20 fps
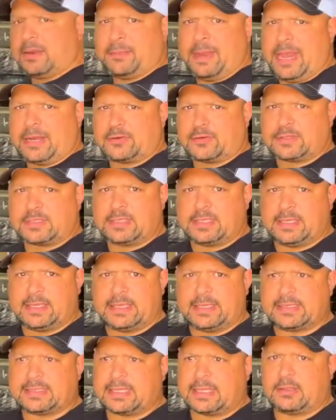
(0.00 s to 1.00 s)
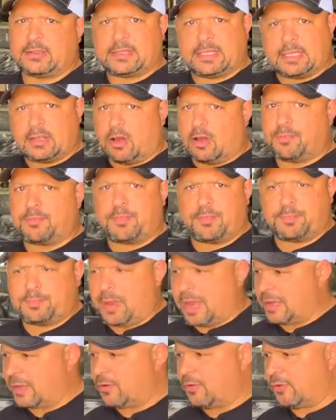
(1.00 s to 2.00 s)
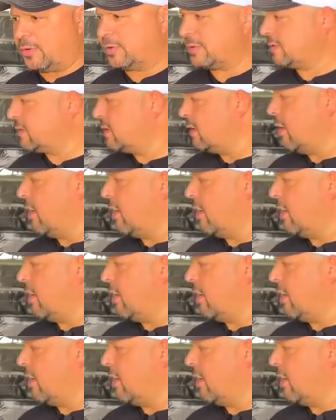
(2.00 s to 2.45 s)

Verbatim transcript: mattresses and you think all pocket coils